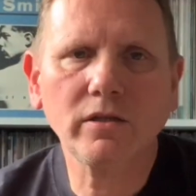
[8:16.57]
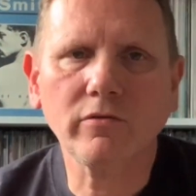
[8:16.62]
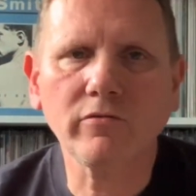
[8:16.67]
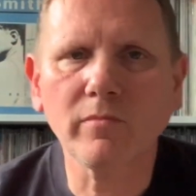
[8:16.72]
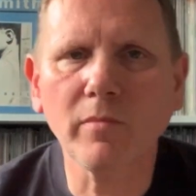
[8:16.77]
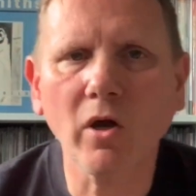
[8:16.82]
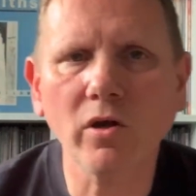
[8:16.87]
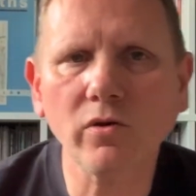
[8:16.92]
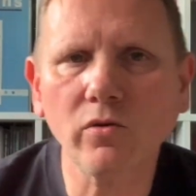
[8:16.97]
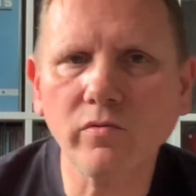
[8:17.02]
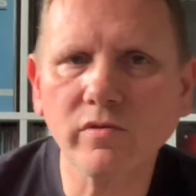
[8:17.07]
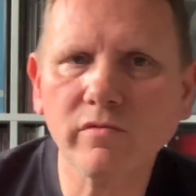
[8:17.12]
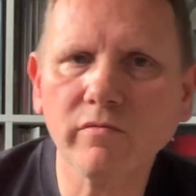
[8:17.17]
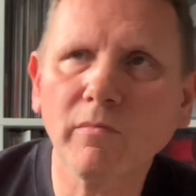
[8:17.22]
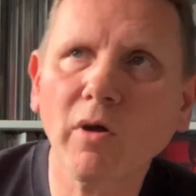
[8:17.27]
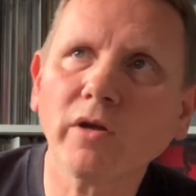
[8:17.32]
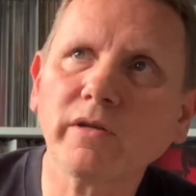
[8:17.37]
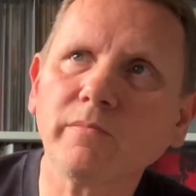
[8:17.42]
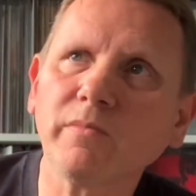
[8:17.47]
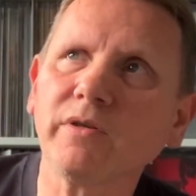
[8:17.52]
It always
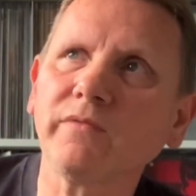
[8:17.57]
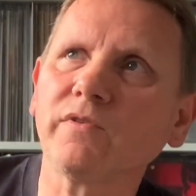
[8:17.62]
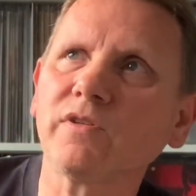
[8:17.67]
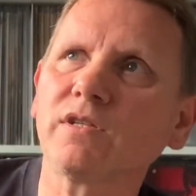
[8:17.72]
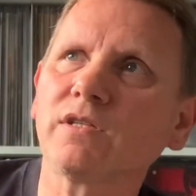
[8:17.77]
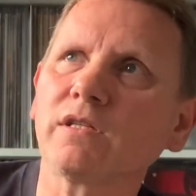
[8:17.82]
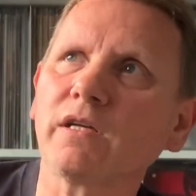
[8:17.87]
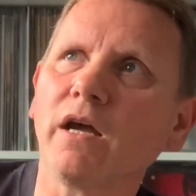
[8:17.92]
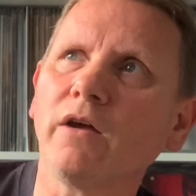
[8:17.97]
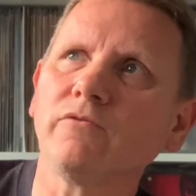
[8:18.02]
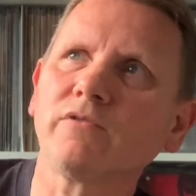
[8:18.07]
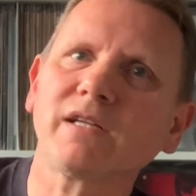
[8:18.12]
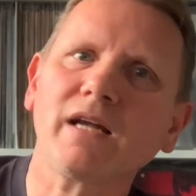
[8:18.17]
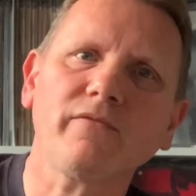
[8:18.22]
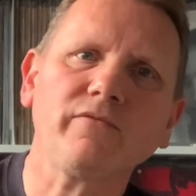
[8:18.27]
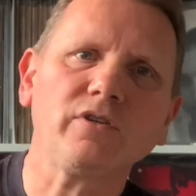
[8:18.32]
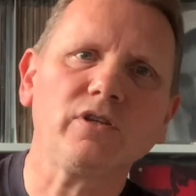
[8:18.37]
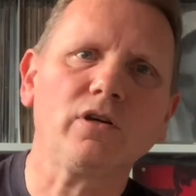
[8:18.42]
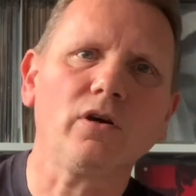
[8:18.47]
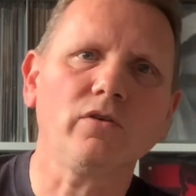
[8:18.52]
reminded me of the Stones,
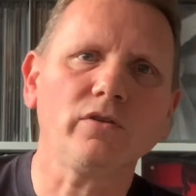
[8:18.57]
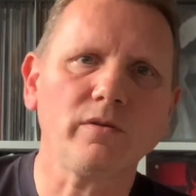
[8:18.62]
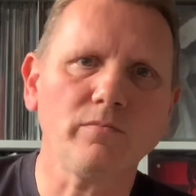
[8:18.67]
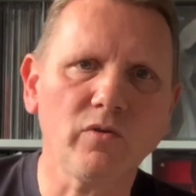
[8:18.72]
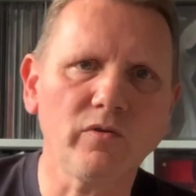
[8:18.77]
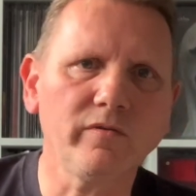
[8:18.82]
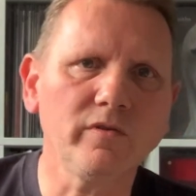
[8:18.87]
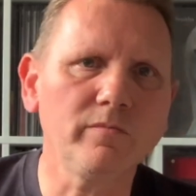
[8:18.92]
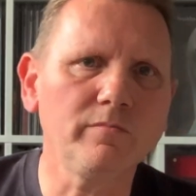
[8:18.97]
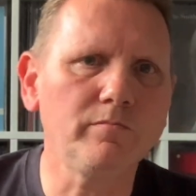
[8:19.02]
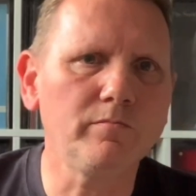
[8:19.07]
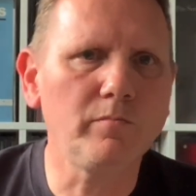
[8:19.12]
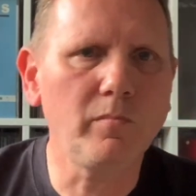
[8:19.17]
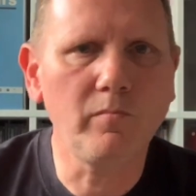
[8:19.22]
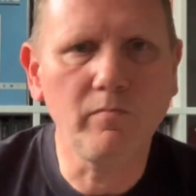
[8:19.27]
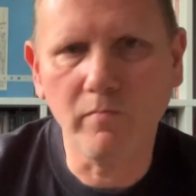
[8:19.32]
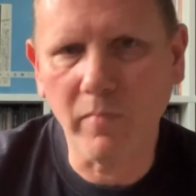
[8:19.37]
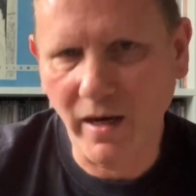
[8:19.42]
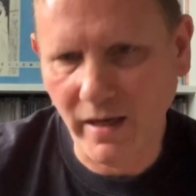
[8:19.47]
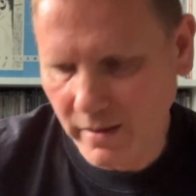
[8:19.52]
Have You Got Your Mother
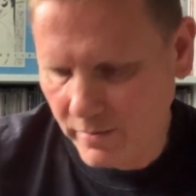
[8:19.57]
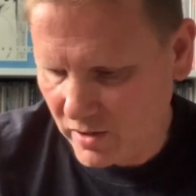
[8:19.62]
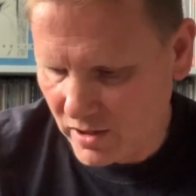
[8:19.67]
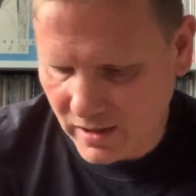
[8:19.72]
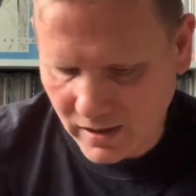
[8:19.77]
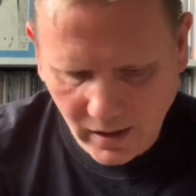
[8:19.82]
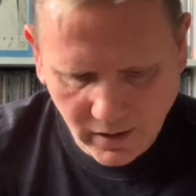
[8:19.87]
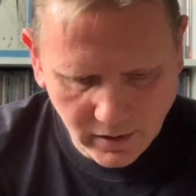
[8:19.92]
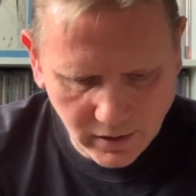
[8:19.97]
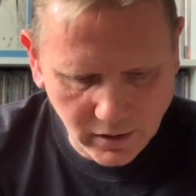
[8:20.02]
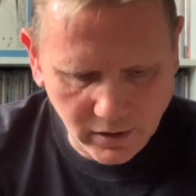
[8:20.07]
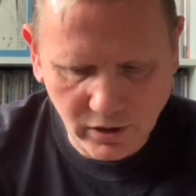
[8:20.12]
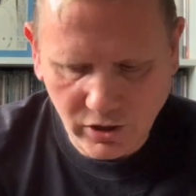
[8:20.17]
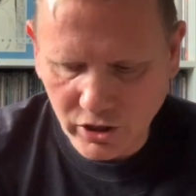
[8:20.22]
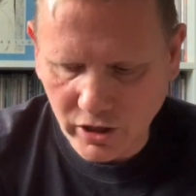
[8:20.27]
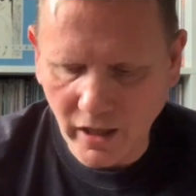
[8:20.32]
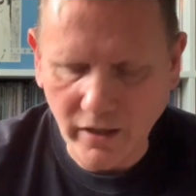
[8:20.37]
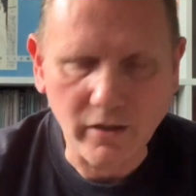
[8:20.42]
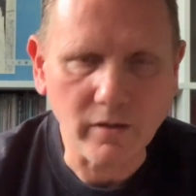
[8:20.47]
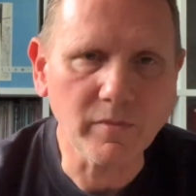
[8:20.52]
Baby Standing in the
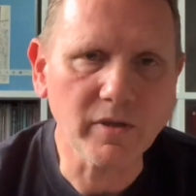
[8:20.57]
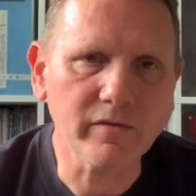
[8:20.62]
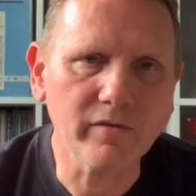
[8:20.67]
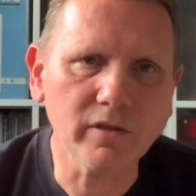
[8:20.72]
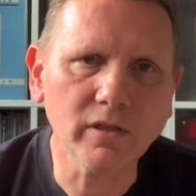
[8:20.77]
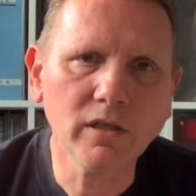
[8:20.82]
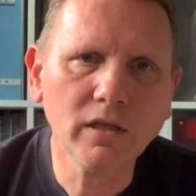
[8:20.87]
Shadow, a bit of